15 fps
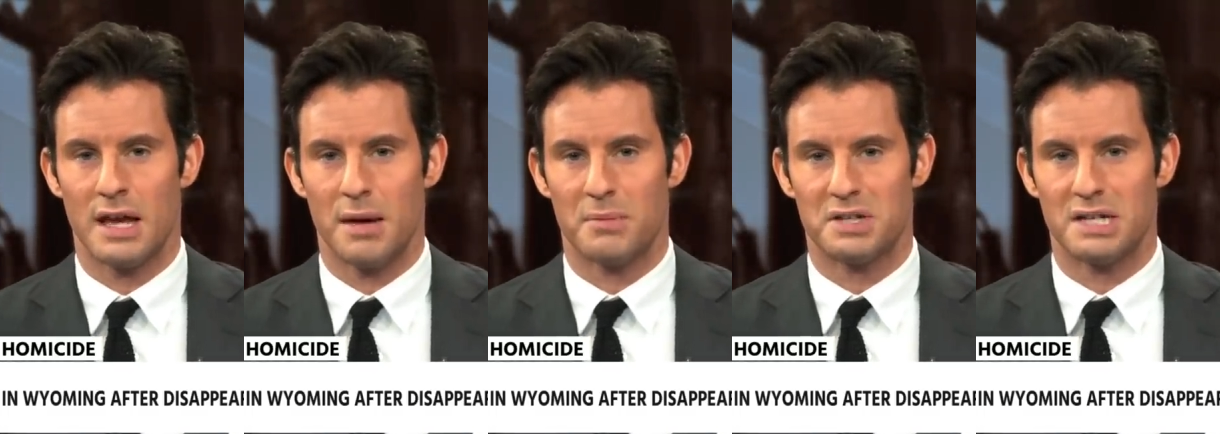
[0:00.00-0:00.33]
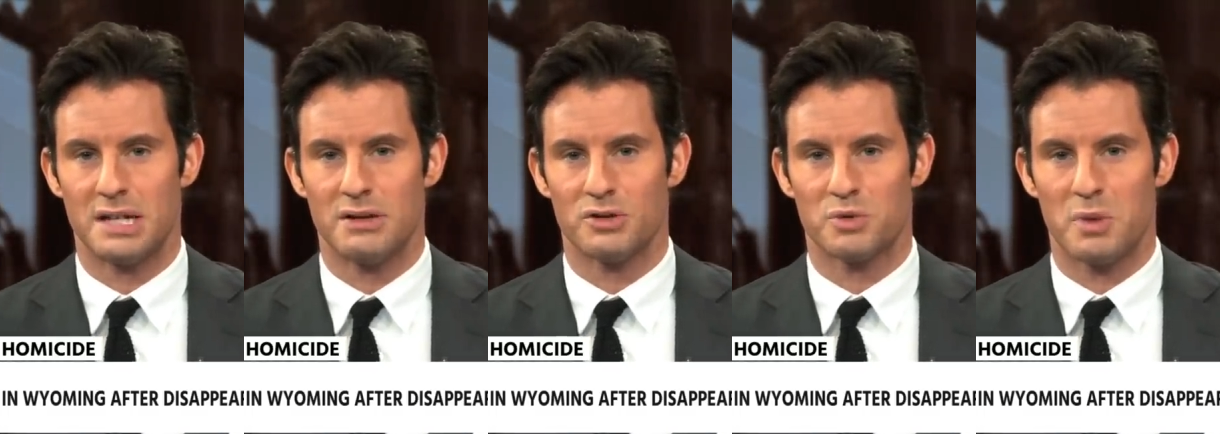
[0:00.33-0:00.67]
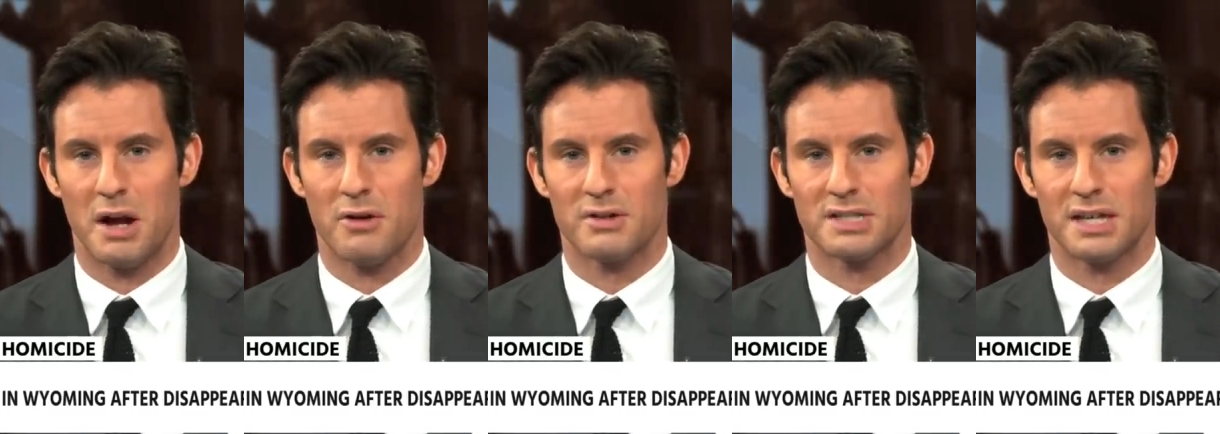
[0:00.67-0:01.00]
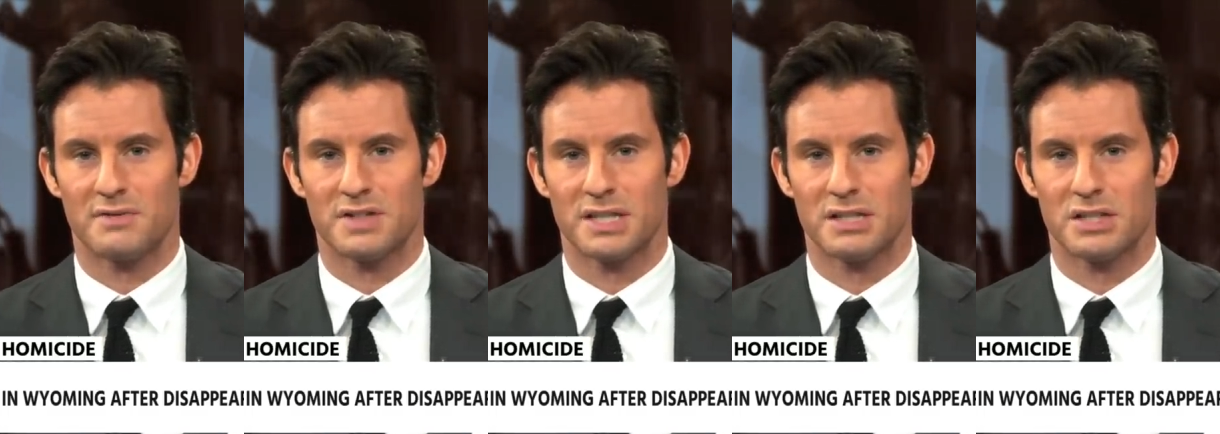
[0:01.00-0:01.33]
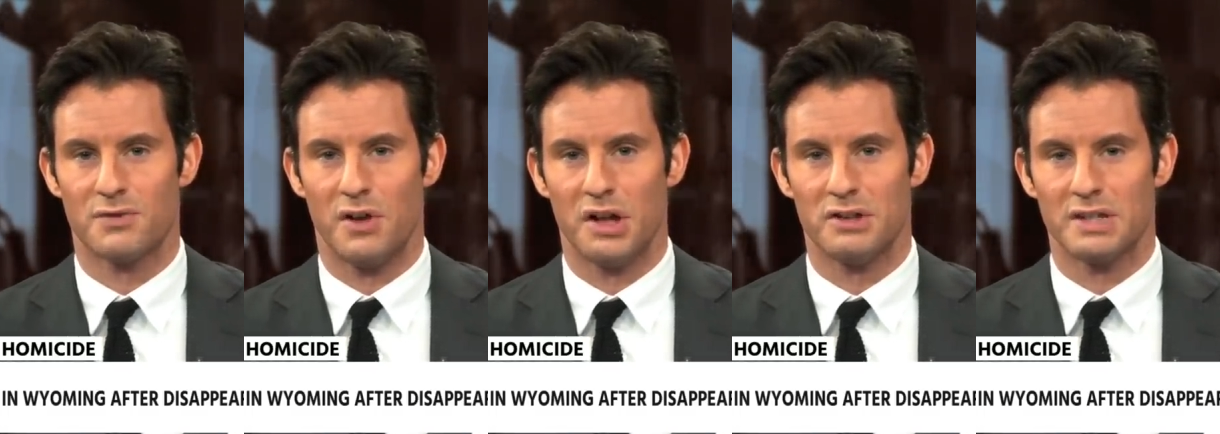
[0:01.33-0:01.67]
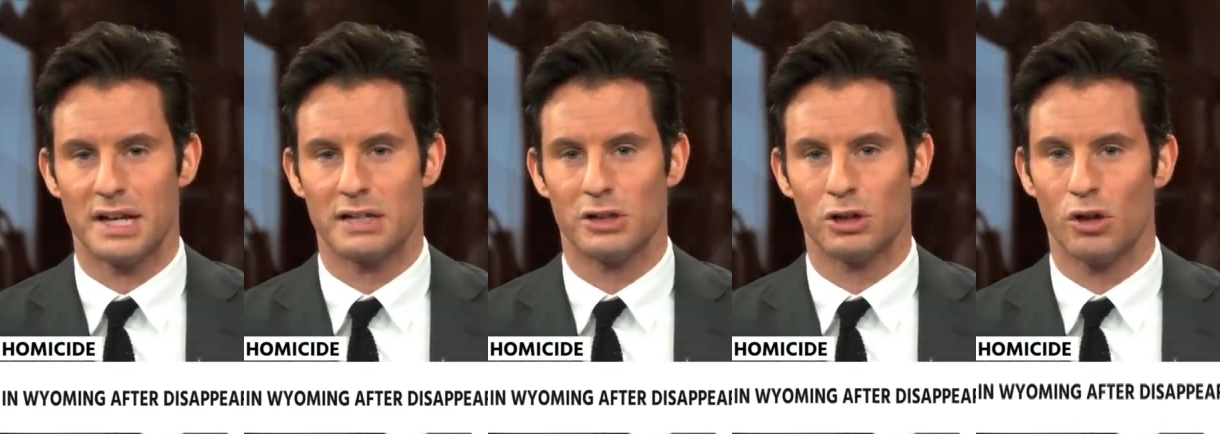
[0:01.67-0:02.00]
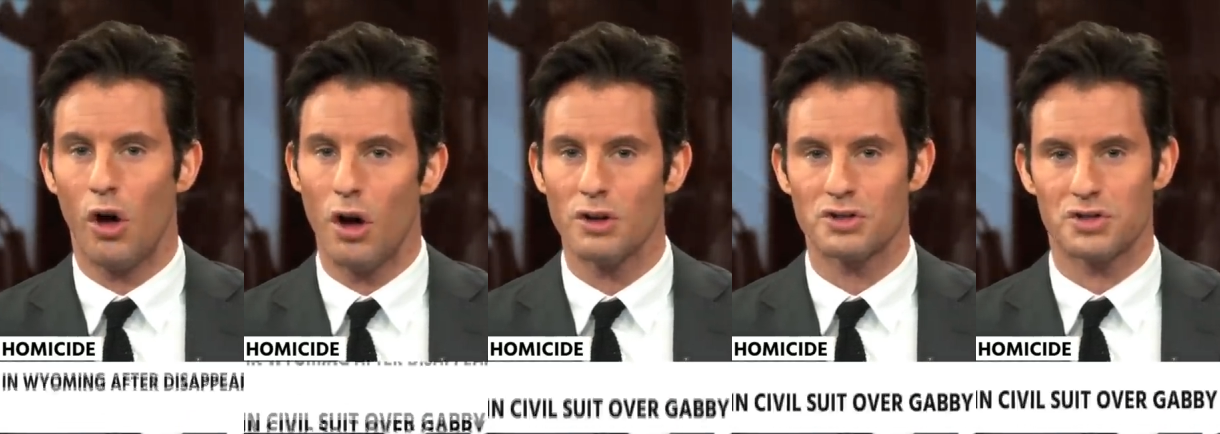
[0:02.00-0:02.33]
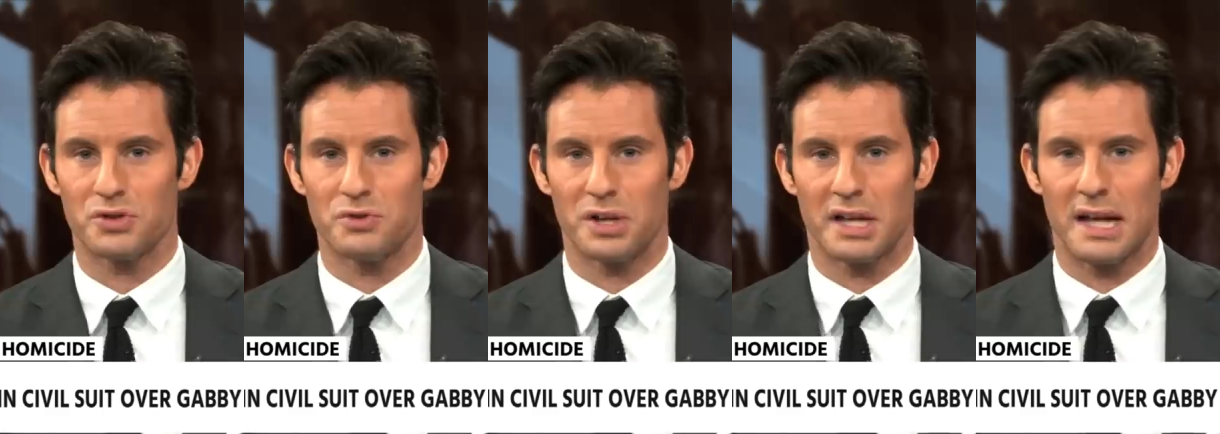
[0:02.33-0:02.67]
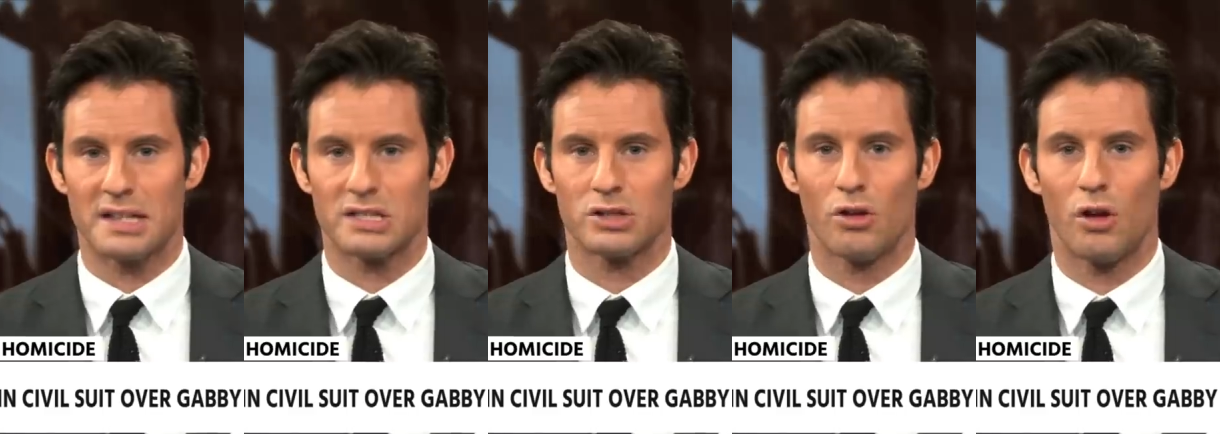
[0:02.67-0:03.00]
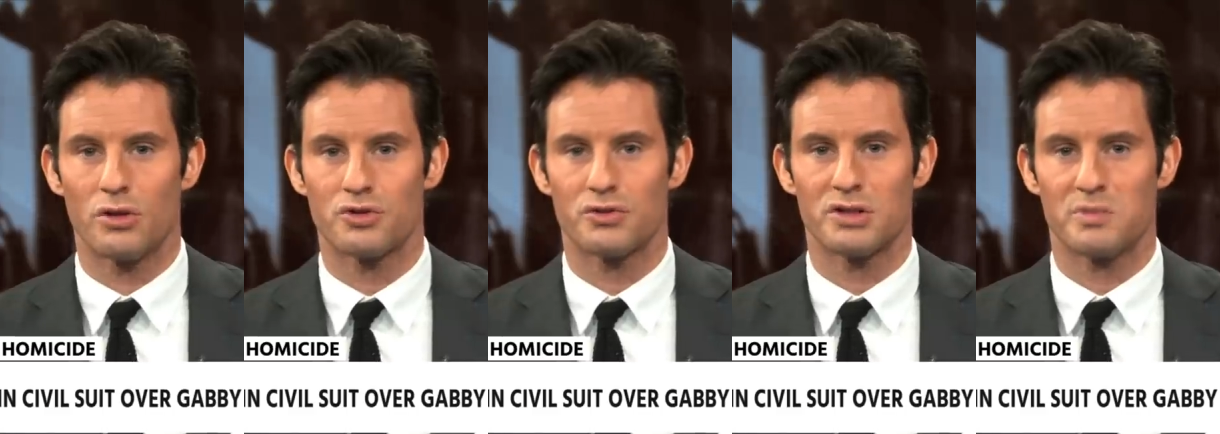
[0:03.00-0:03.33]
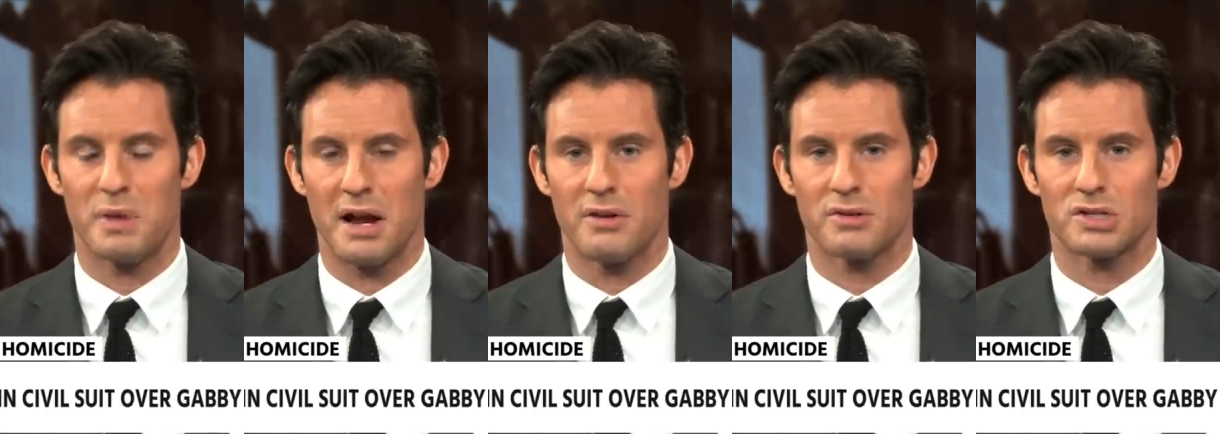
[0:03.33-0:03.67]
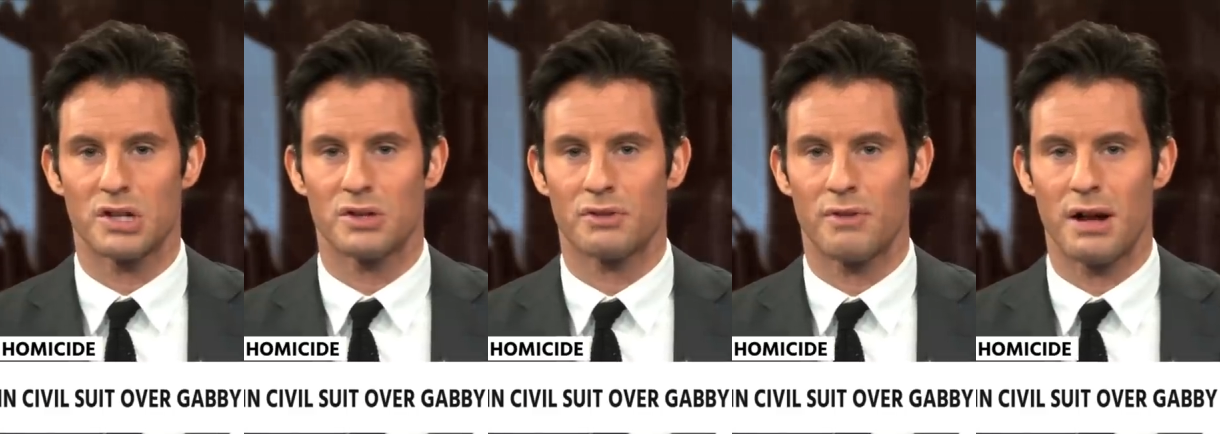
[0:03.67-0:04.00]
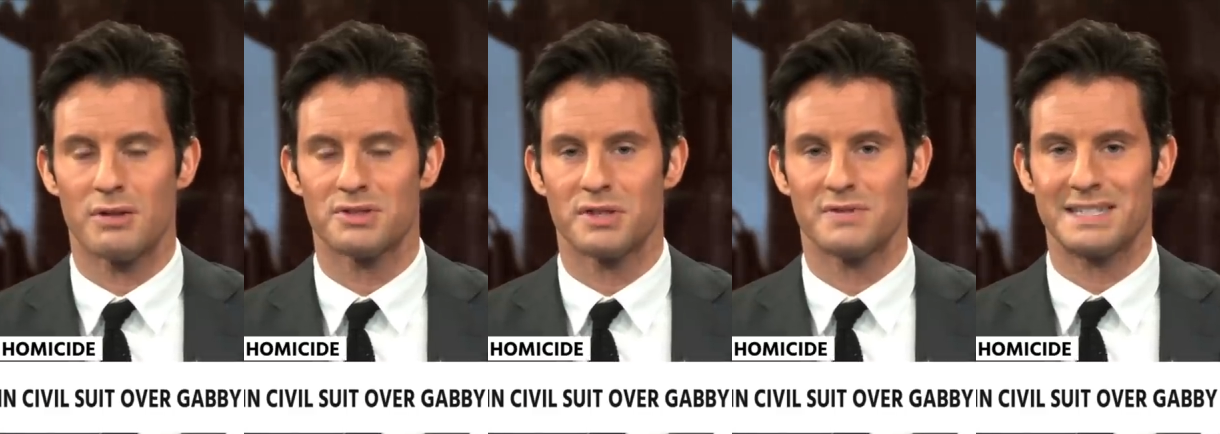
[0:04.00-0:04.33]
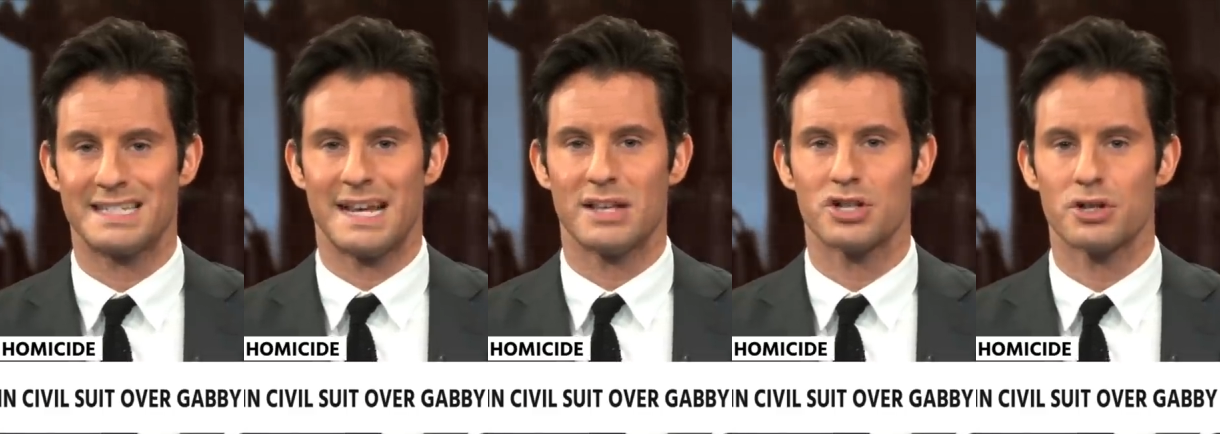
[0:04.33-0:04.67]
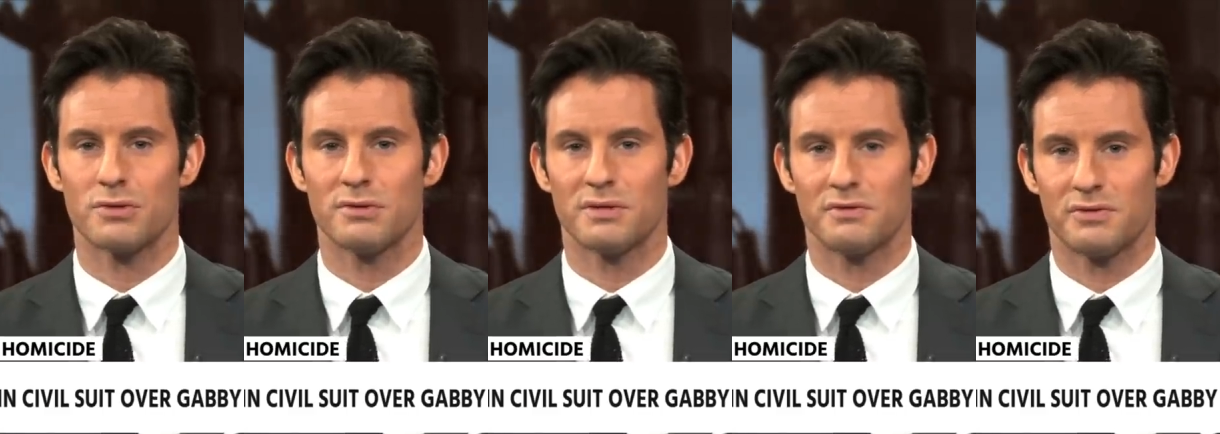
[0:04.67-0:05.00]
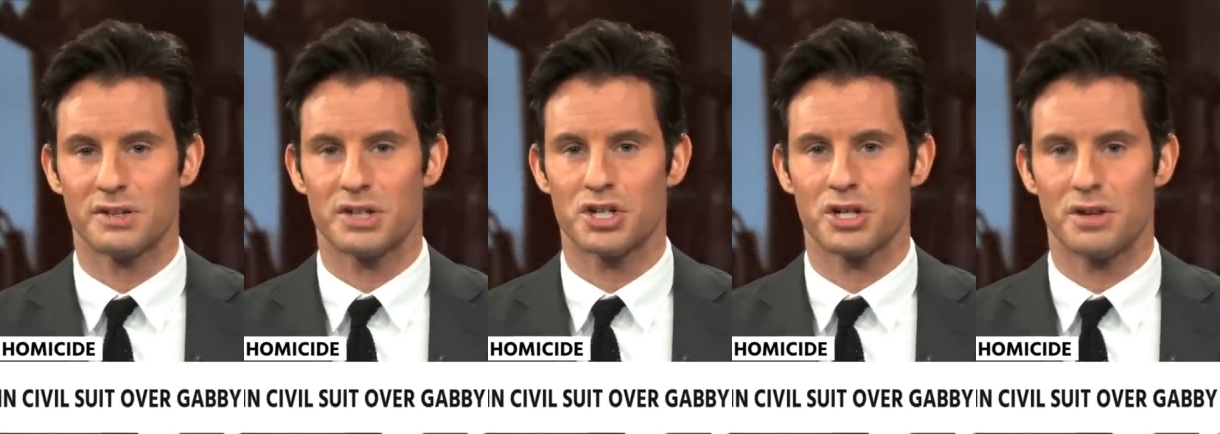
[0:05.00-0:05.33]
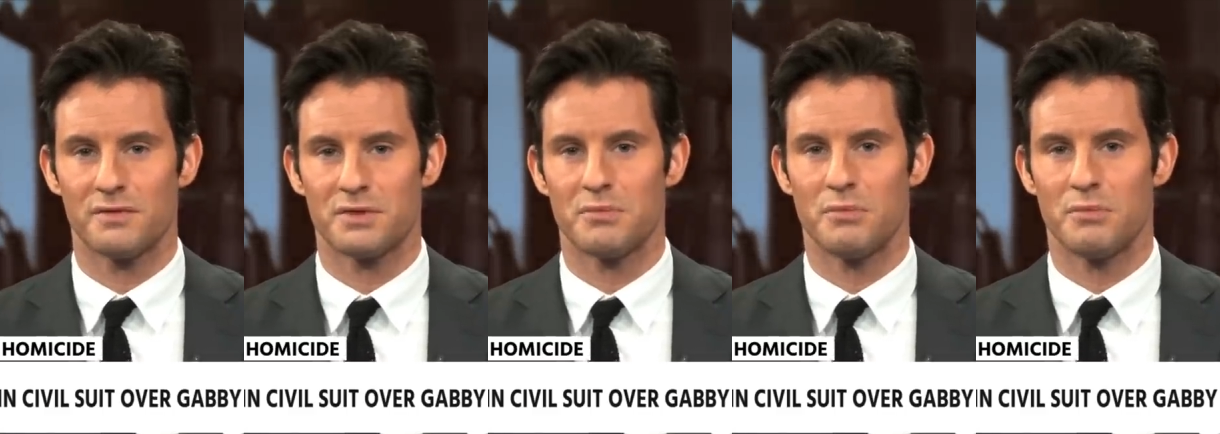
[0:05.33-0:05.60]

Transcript: and Petito's parents have since filed a lawsuit against Laundrie's parents on the grounds of intentional infliction of